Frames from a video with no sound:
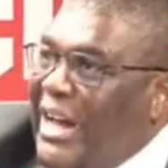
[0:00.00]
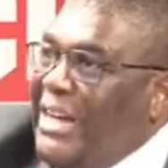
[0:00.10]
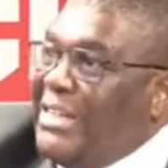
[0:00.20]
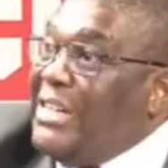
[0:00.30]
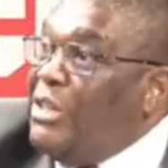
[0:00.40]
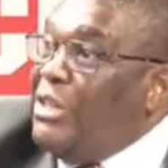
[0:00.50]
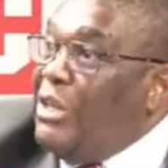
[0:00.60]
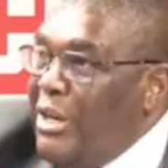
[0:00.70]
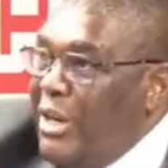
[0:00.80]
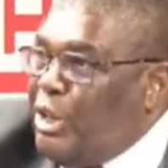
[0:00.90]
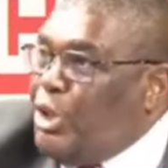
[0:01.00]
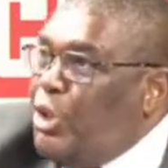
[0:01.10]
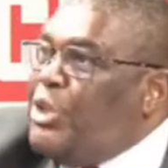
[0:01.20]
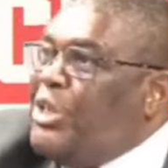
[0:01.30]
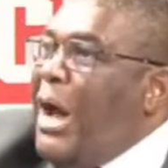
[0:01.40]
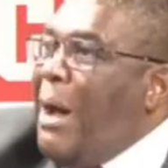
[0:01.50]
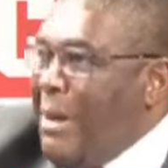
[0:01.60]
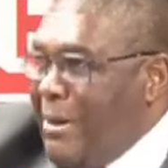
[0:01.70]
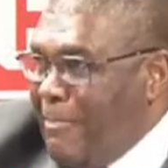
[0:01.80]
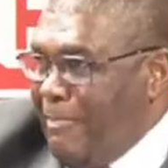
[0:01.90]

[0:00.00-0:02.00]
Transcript: has a huge army.